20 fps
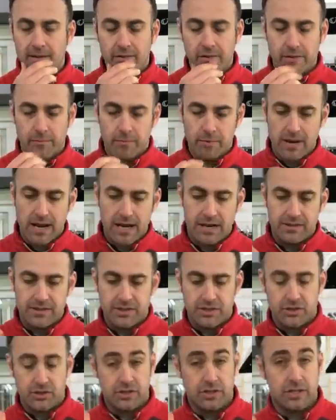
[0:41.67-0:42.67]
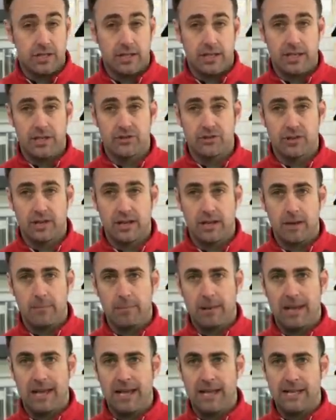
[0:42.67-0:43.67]
other brands, is just literally a
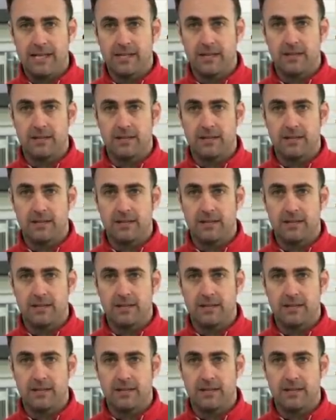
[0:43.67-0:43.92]
blade,